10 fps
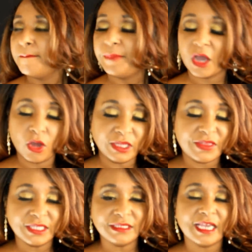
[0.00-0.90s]
But only
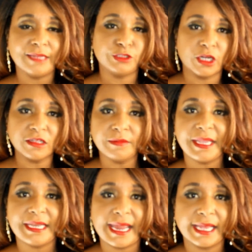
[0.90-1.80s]
this time,
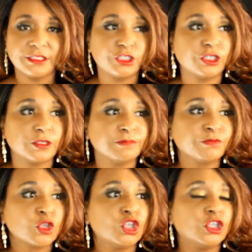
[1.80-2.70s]
Charlamagne asked her,
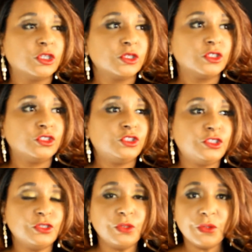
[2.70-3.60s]

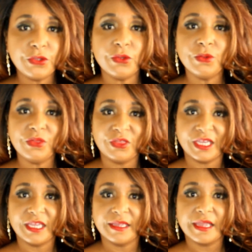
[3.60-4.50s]
do you
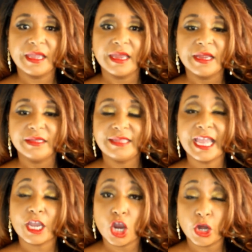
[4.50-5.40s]
think
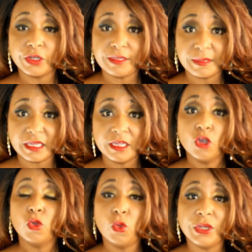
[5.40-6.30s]
that Cardi B,
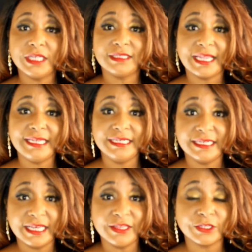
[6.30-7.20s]
who is
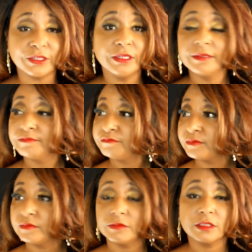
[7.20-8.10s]
another
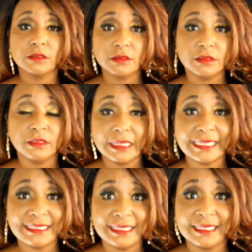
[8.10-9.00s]

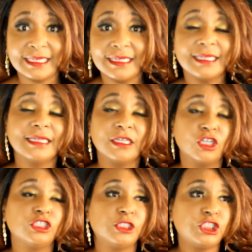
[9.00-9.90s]
Latina,
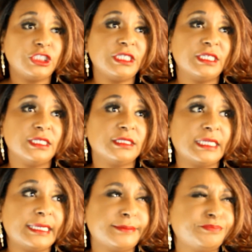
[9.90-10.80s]
she is
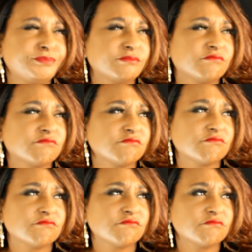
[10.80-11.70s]

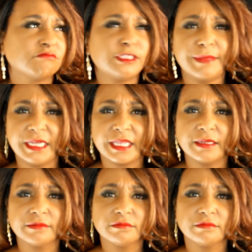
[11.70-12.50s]
Dominican.